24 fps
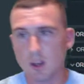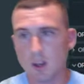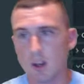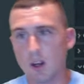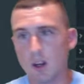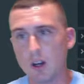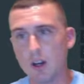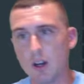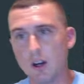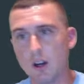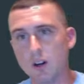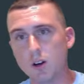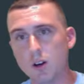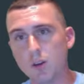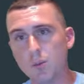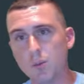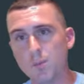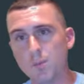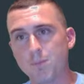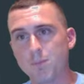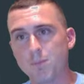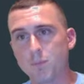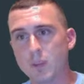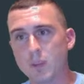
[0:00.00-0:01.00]

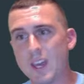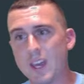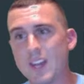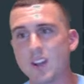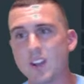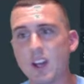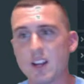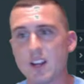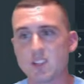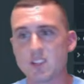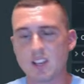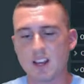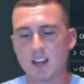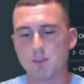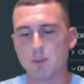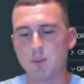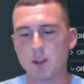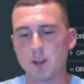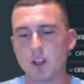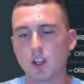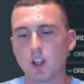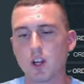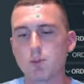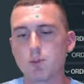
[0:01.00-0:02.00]
The headlines have been
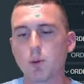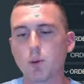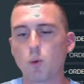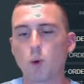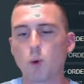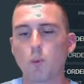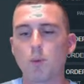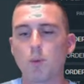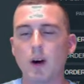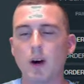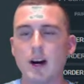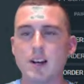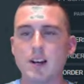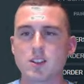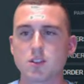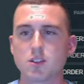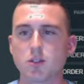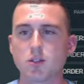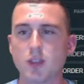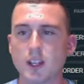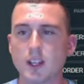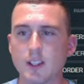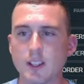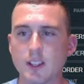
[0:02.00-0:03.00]
a little bit more positive
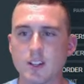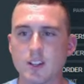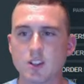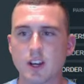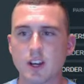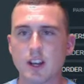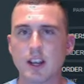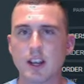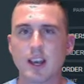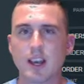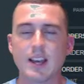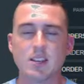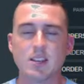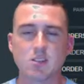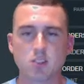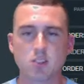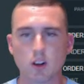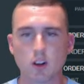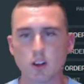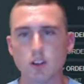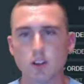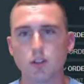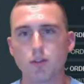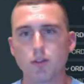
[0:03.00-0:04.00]
lately. China has
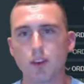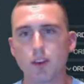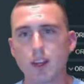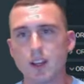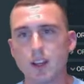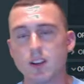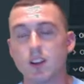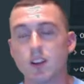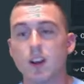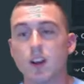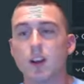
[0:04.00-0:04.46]
started to fade